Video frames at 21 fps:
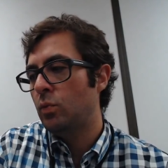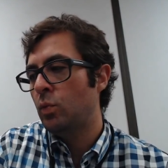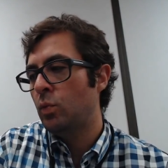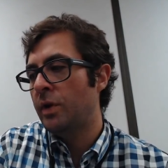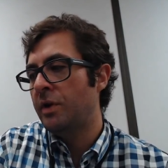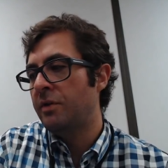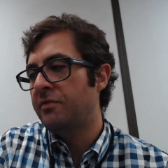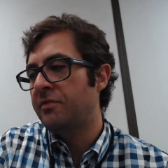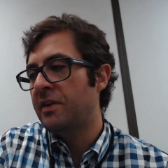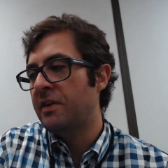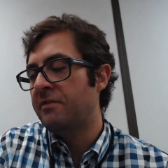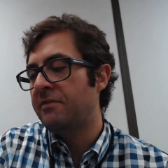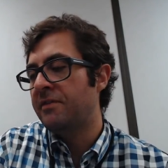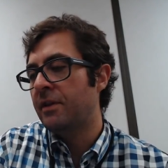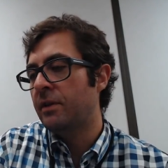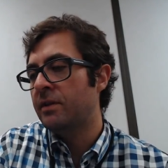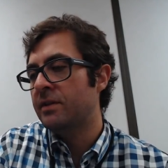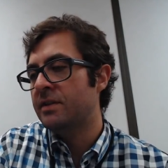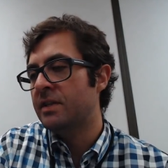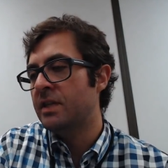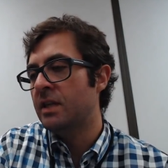What if I
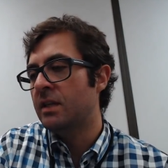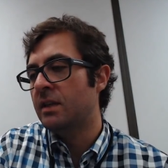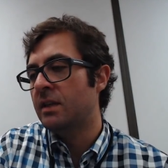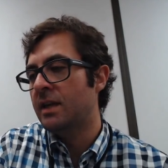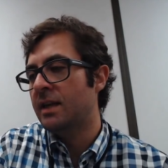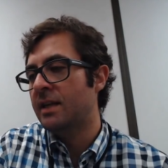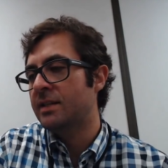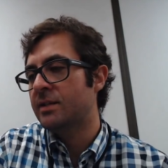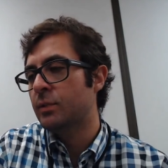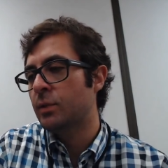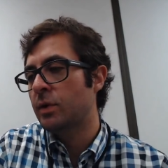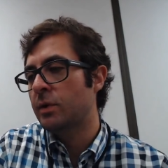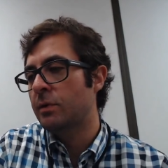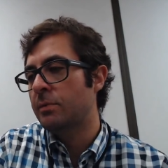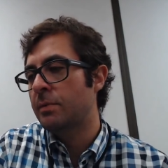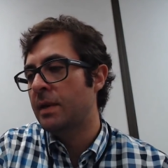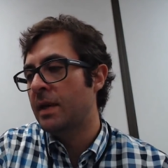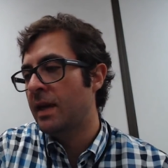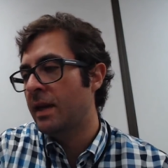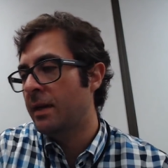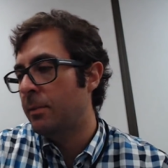fail this eClass? Would
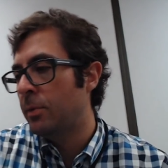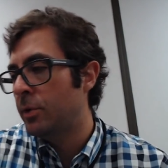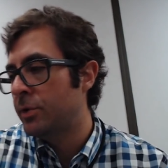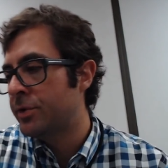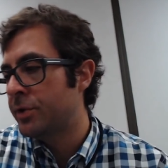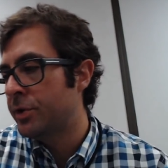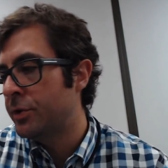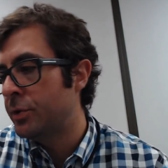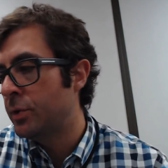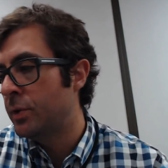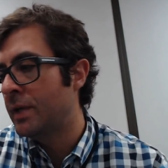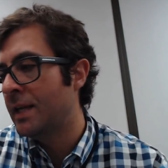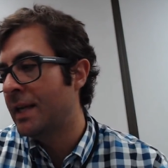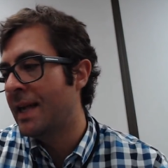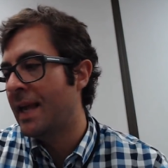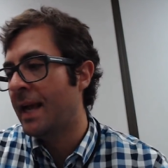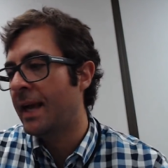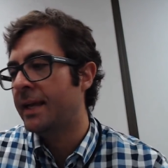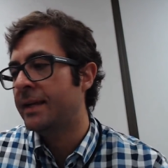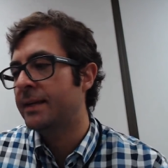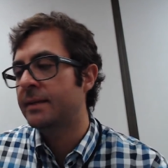it be able to do it
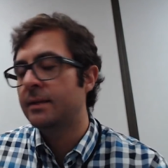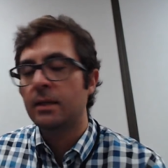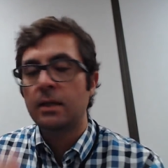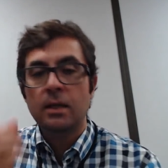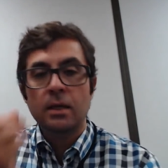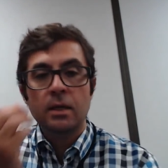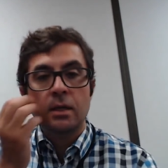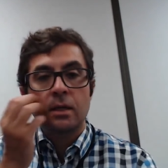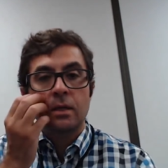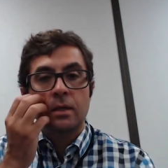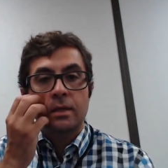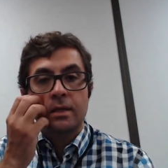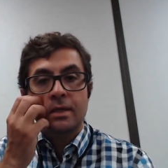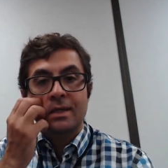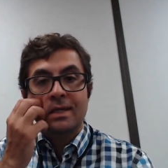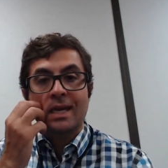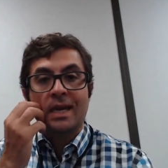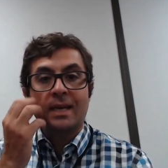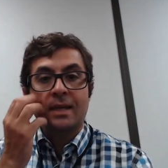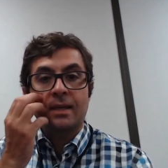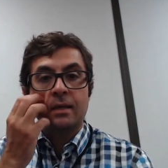again?
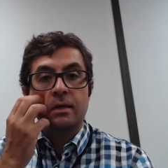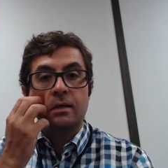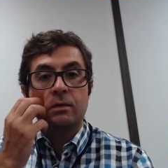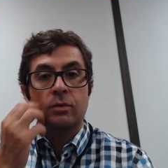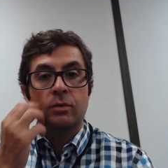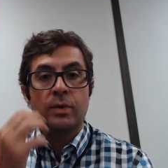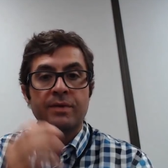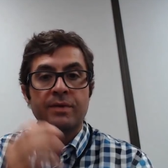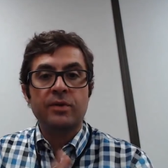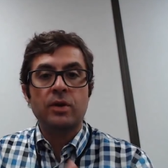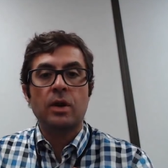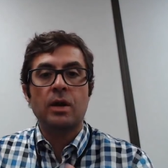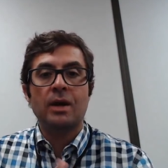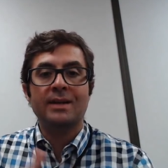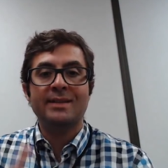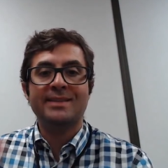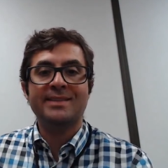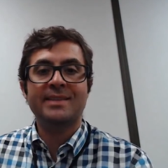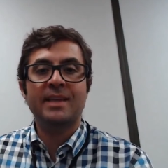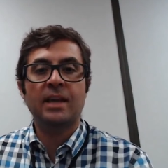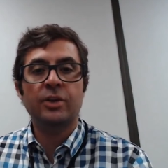Yeah, we've
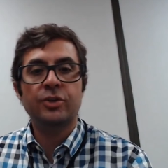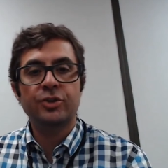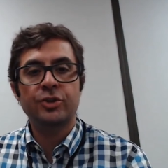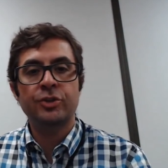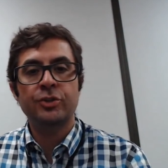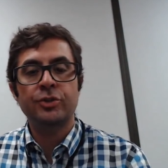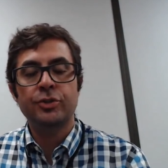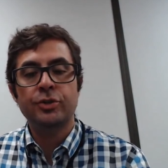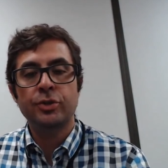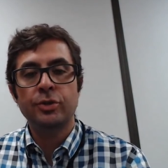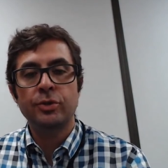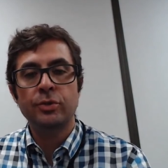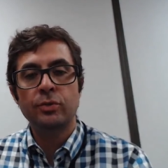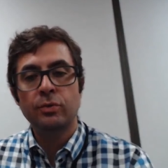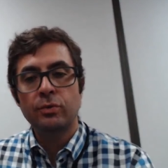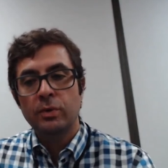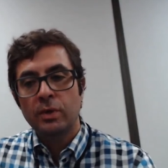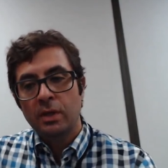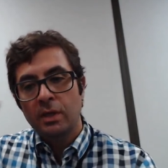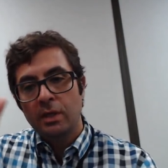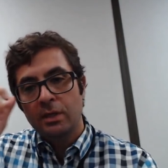got session
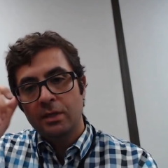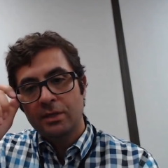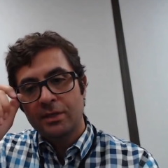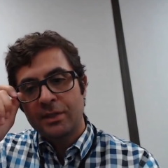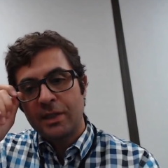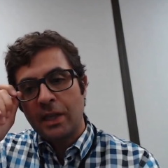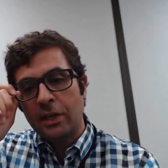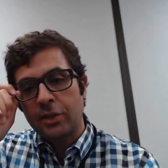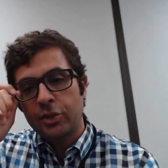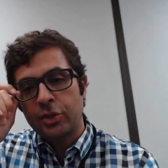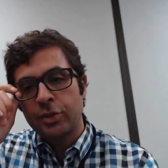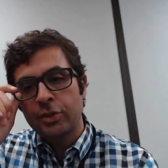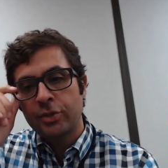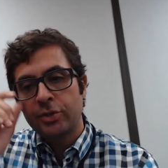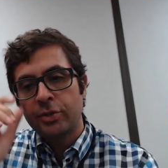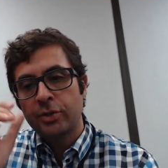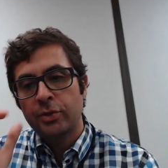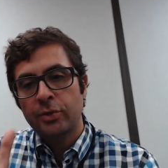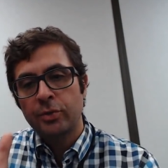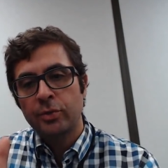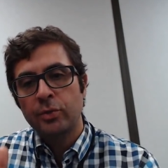2. Session
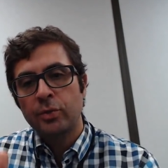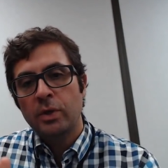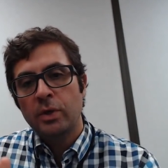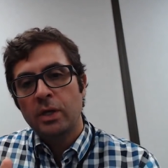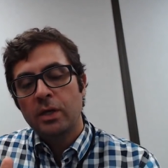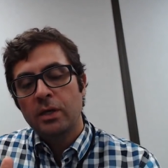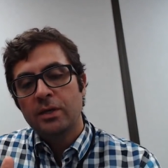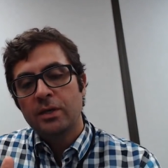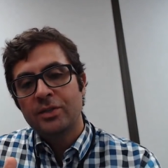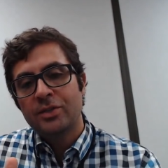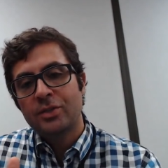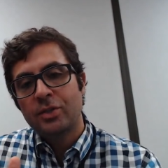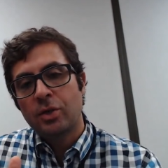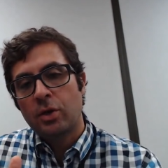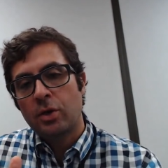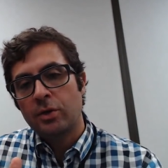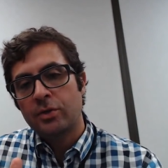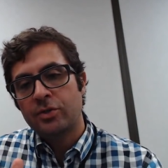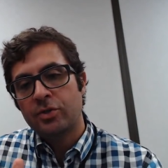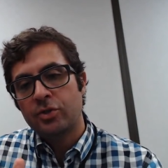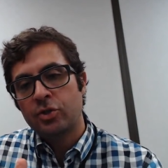2
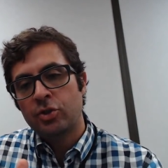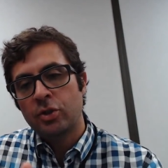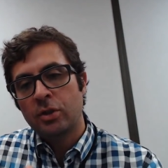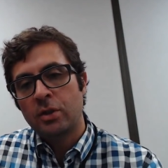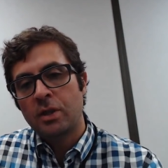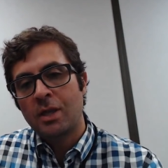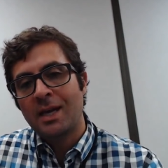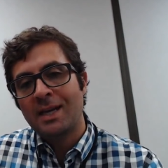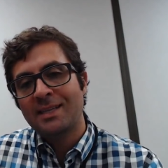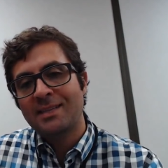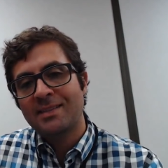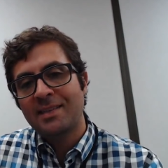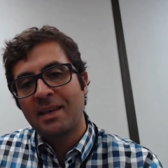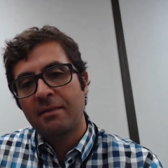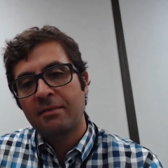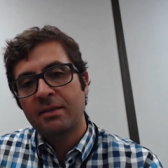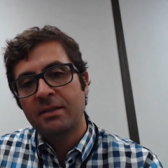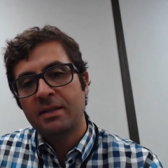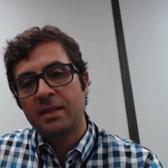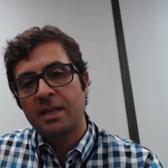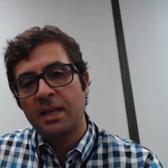starts July
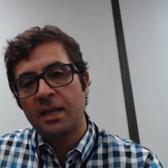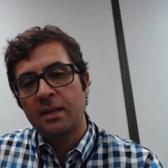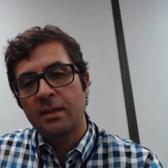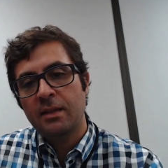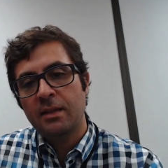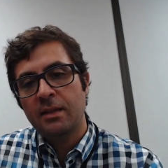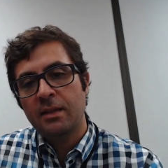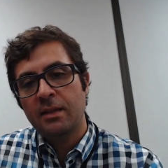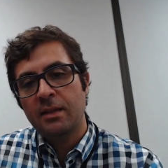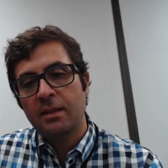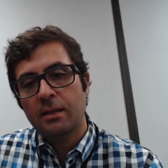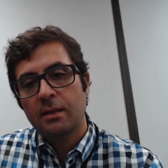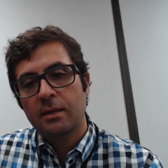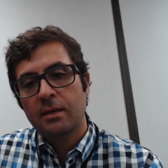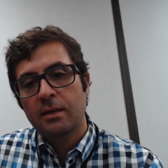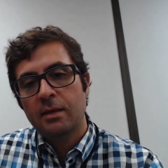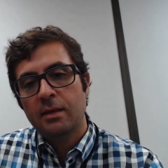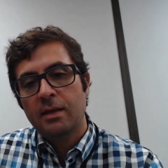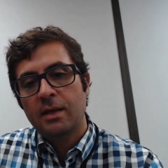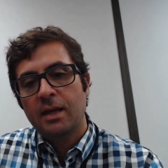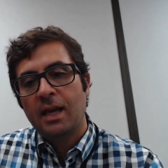17th
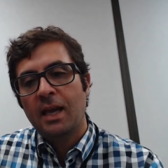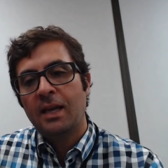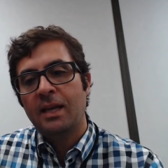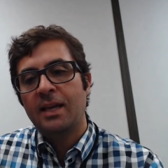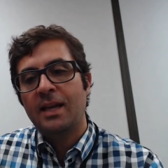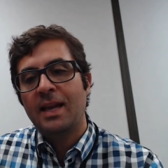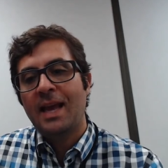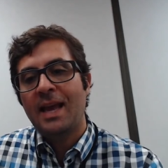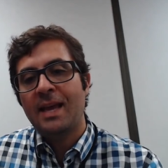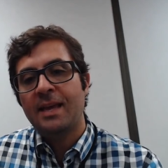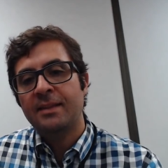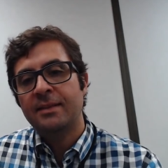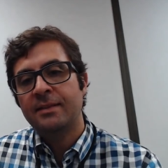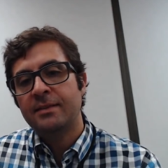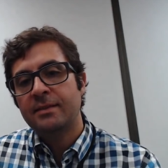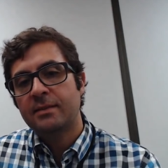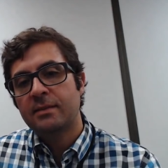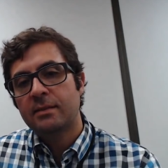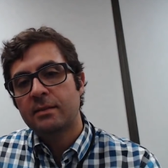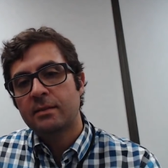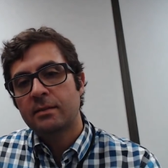and it
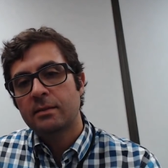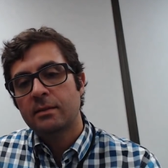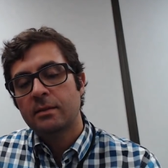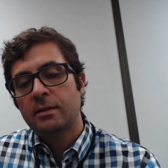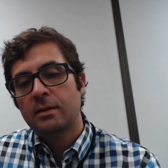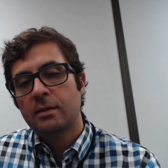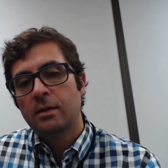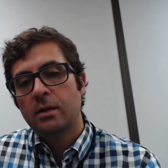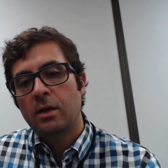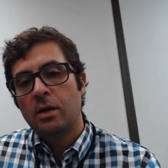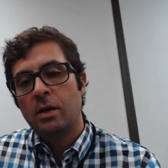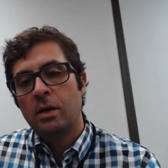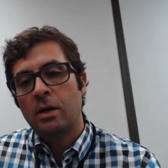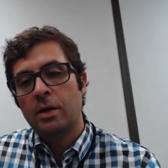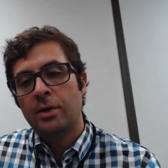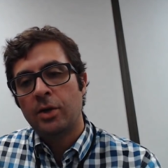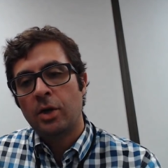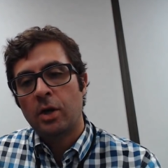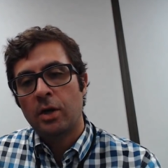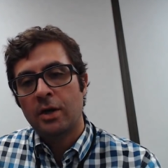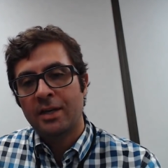ends
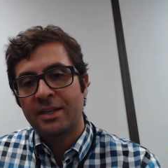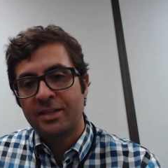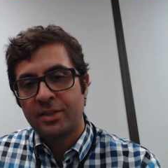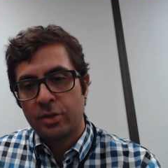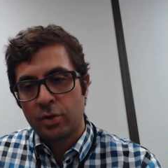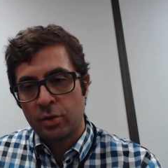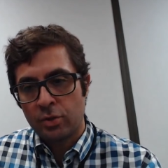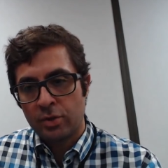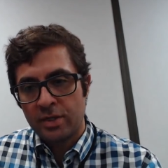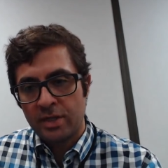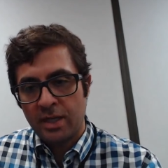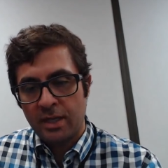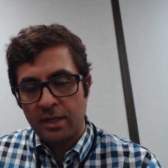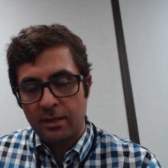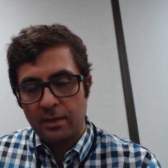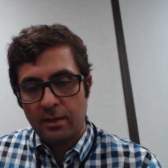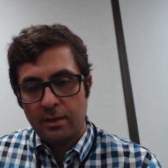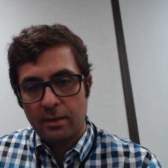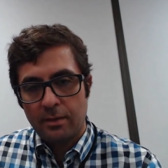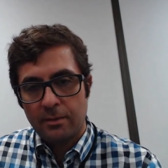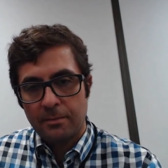on August 13th.